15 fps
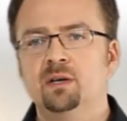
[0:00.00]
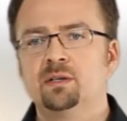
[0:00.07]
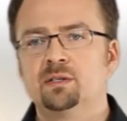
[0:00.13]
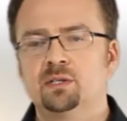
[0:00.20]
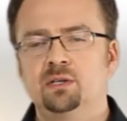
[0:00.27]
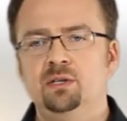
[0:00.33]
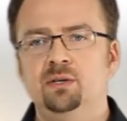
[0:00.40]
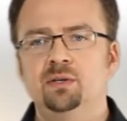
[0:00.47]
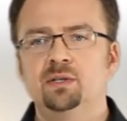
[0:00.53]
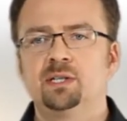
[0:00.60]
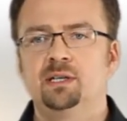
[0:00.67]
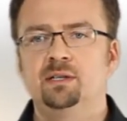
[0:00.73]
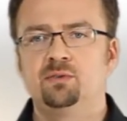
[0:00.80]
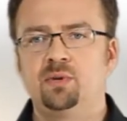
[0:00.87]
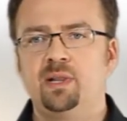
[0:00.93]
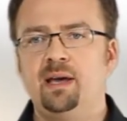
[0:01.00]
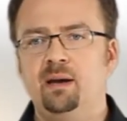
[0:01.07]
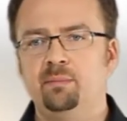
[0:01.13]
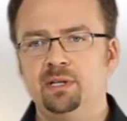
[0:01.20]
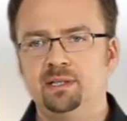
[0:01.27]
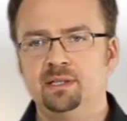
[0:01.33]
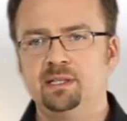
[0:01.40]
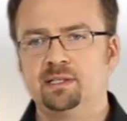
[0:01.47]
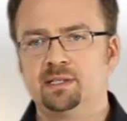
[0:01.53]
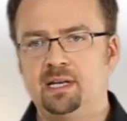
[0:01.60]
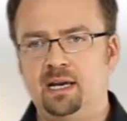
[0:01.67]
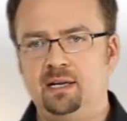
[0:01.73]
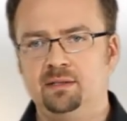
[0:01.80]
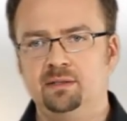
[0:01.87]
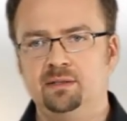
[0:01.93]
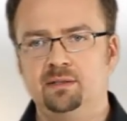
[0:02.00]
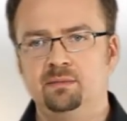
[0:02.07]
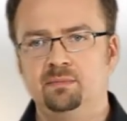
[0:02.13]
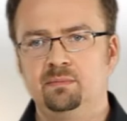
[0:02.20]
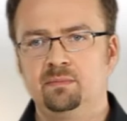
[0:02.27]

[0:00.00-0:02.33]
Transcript: security and reliability standards.